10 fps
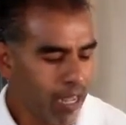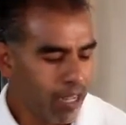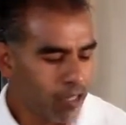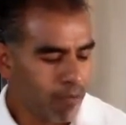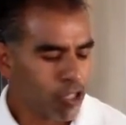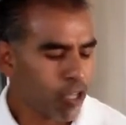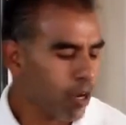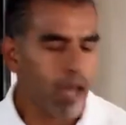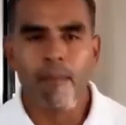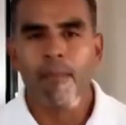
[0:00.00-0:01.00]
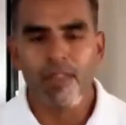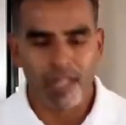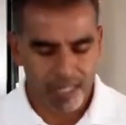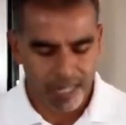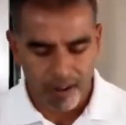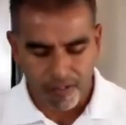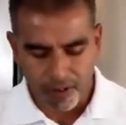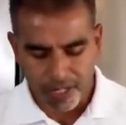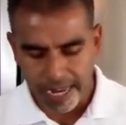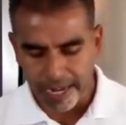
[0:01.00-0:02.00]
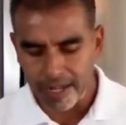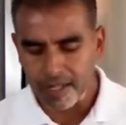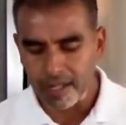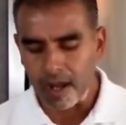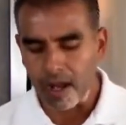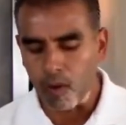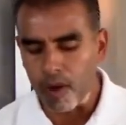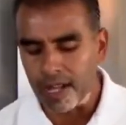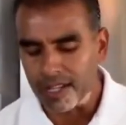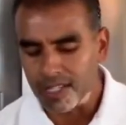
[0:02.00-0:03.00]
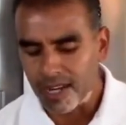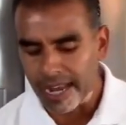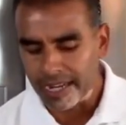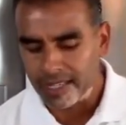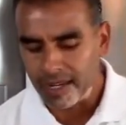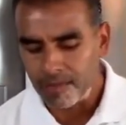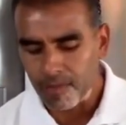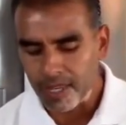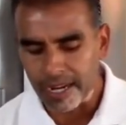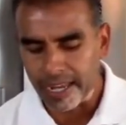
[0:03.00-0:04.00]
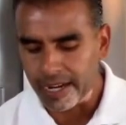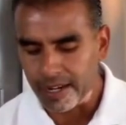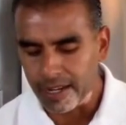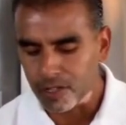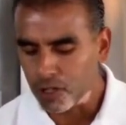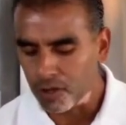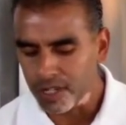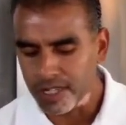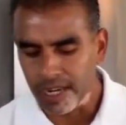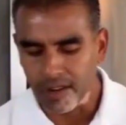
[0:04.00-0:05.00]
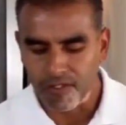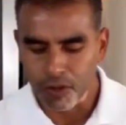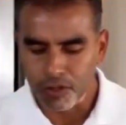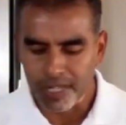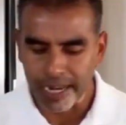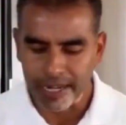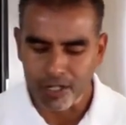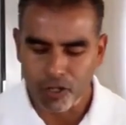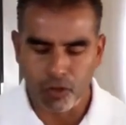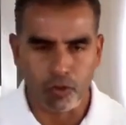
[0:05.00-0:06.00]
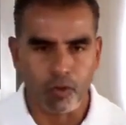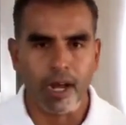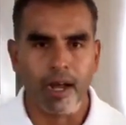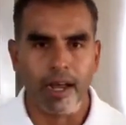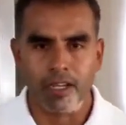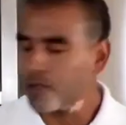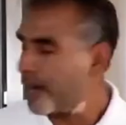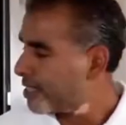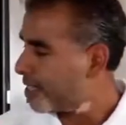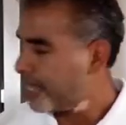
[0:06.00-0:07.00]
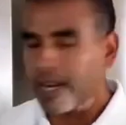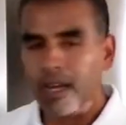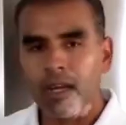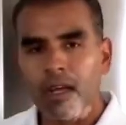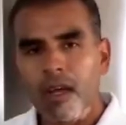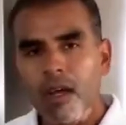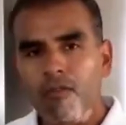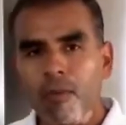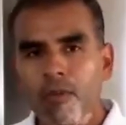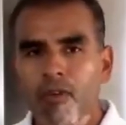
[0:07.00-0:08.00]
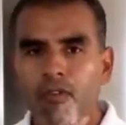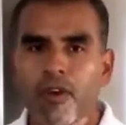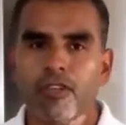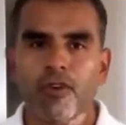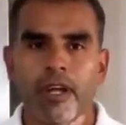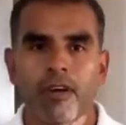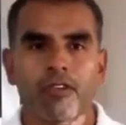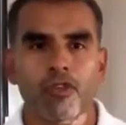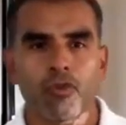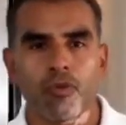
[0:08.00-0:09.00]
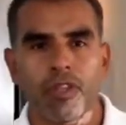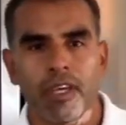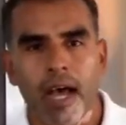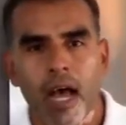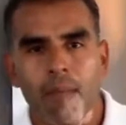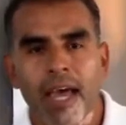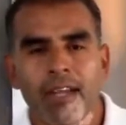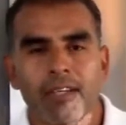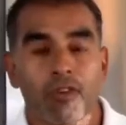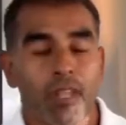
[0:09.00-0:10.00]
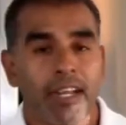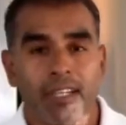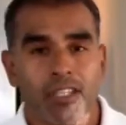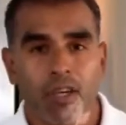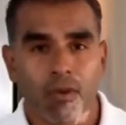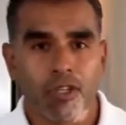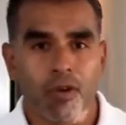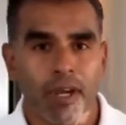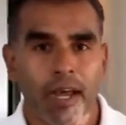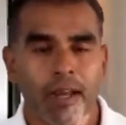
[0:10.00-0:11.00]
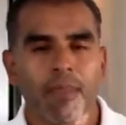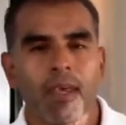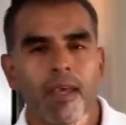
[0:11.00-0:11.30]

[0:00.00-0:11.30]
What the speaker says: So I'm just gonna go ahead and put this down for a second while it's connecting. And again, it should only take a few seconds to extract the data from the refrigerator to the iPad so that I can see what's going on.